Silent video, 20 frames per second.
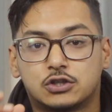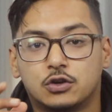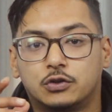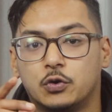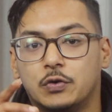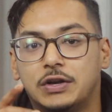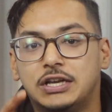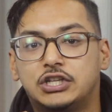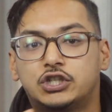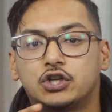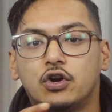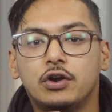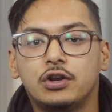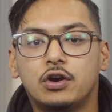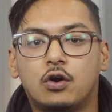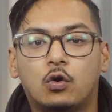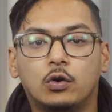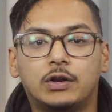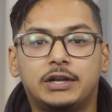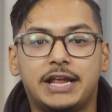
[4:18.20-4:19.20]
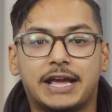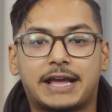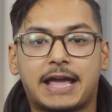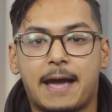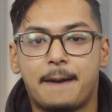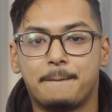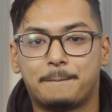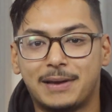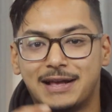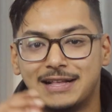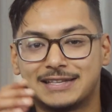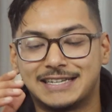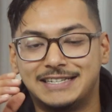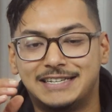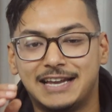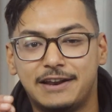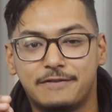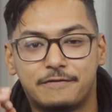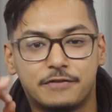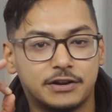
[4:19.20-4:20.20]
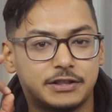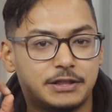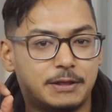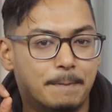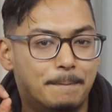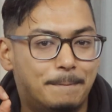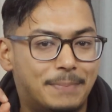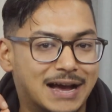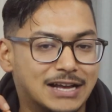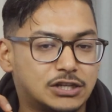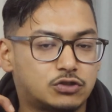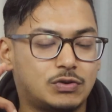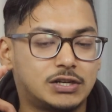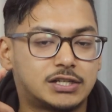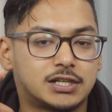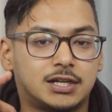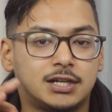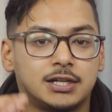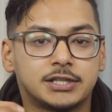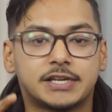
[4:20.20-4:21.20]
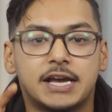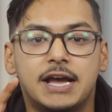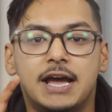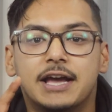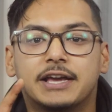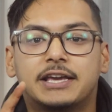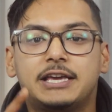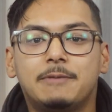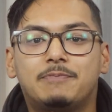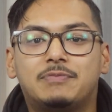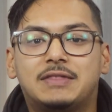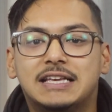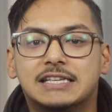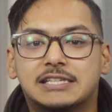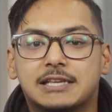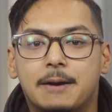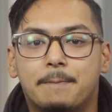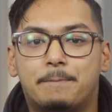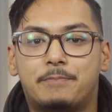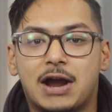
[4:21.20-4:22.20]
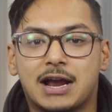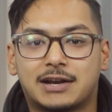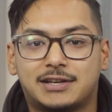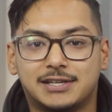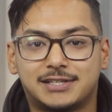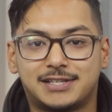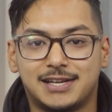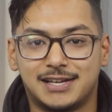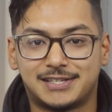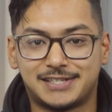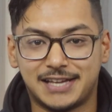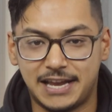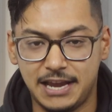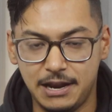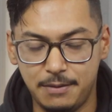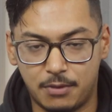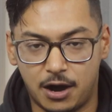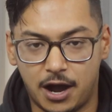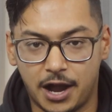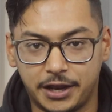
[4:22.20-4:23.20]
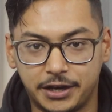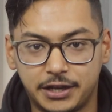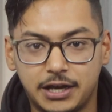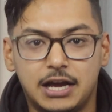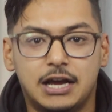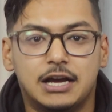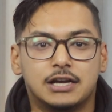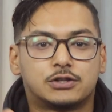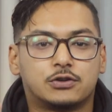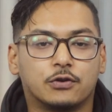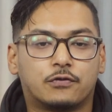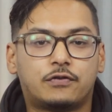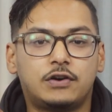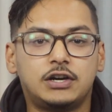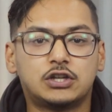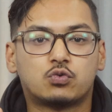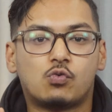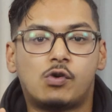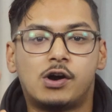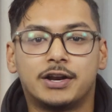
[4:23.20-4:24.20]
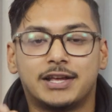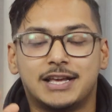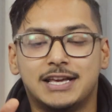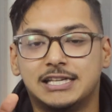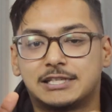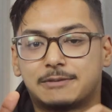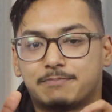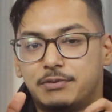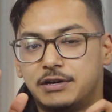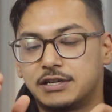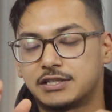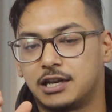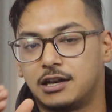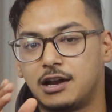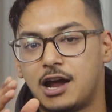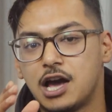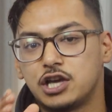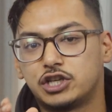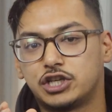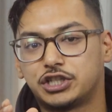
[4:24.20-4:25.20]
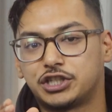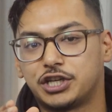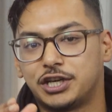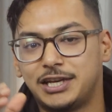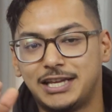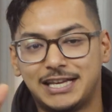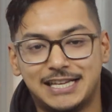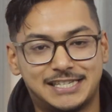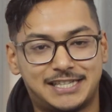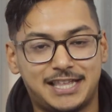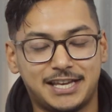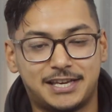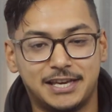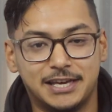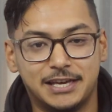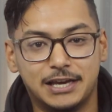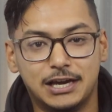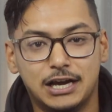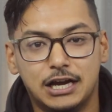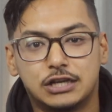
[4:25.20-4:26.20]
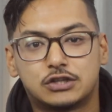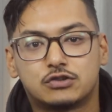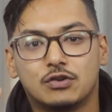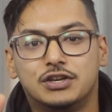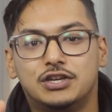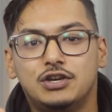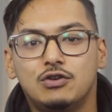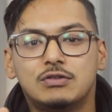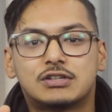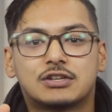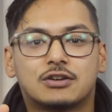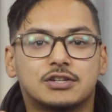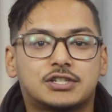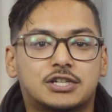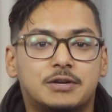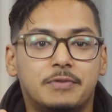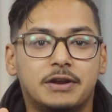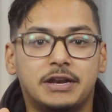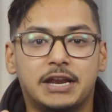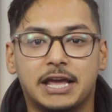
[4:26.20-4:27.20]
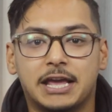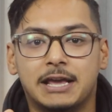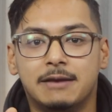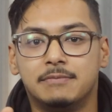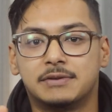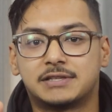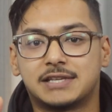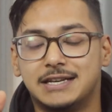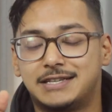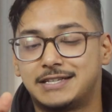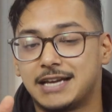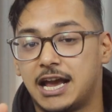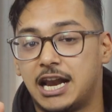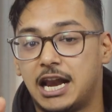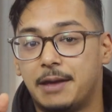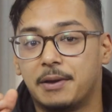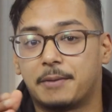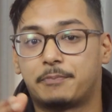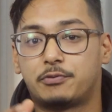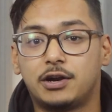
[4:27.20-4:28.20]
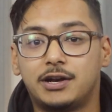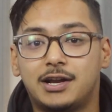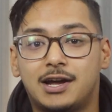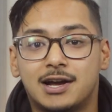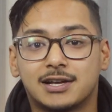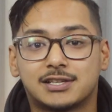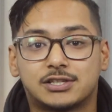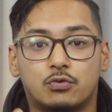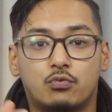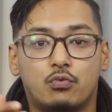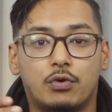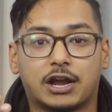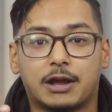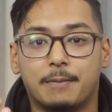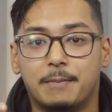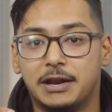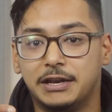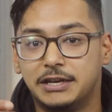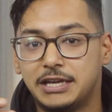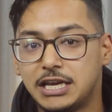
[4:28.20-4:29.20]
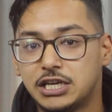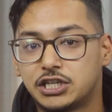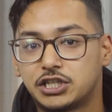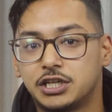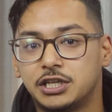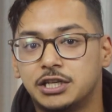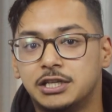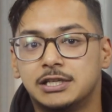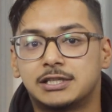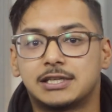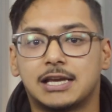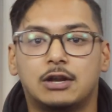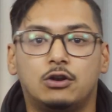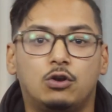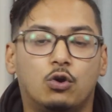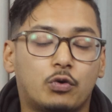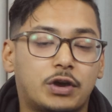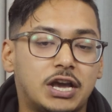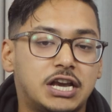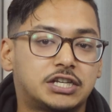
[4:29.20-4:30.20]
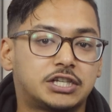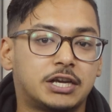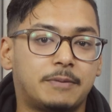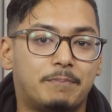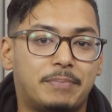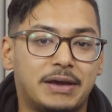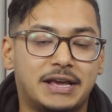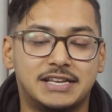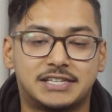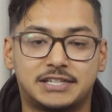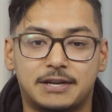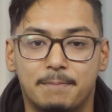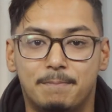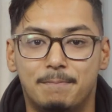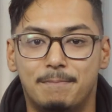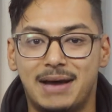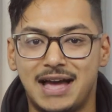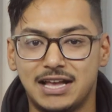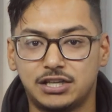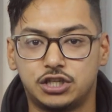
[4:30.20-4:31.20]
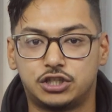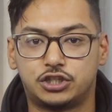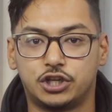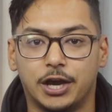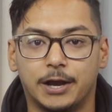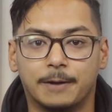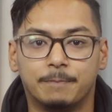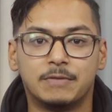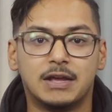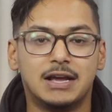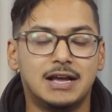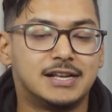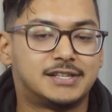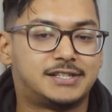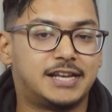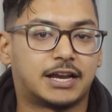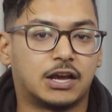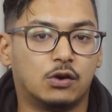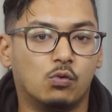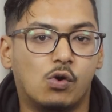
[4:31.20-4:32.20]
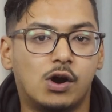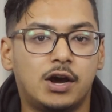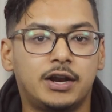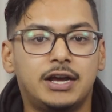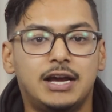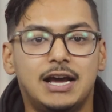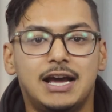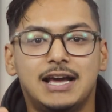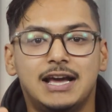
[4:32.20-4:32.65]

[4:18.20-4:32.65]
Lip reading: So to ensure your holiday campaigns deliver the best results, keep these practices in mind. So first one is personalization is the key. So use customer names, dynamic products, recommendations, and location-based messaging. Second one